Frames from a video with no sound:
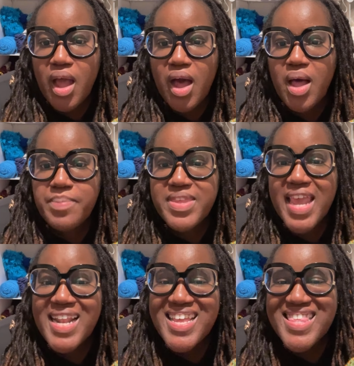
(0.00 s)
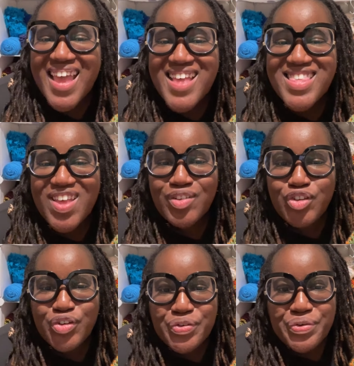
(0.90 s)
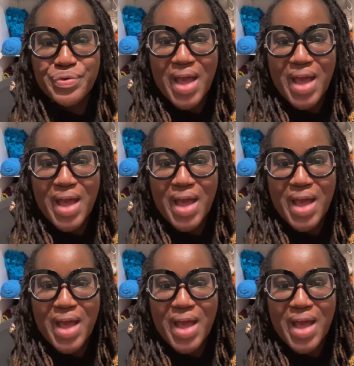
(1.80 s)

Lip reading: Sandy says, so true.